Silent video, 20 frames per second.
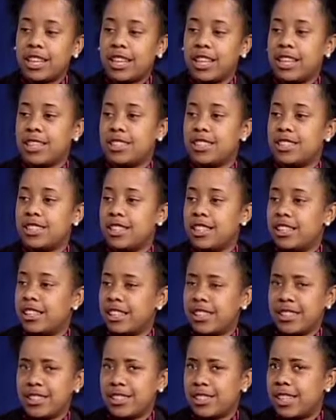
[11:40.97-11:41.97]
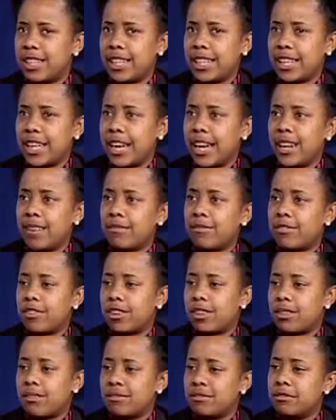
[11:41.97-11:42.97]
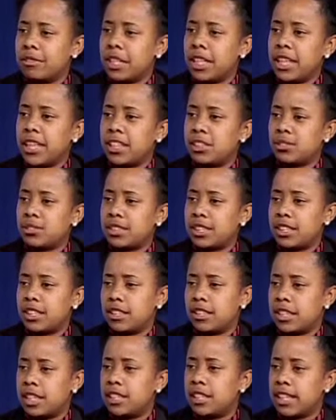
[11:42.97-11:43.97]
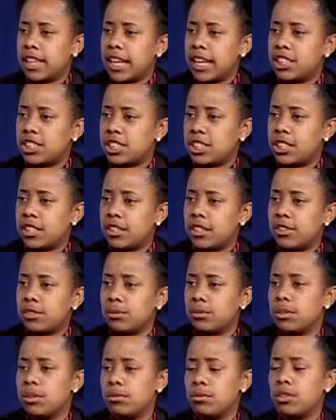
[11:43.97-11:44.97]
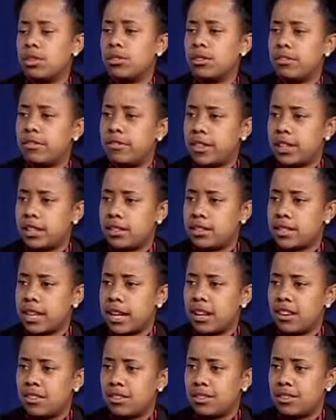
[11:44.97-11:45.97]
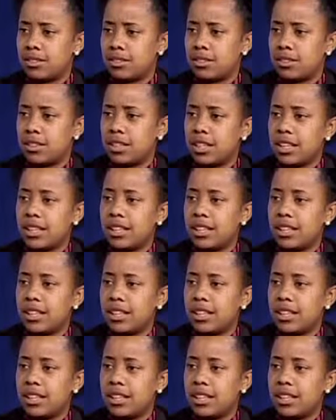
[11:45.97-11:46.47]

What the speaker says: And it came from, we hosted a delegation through the World Affairs Council.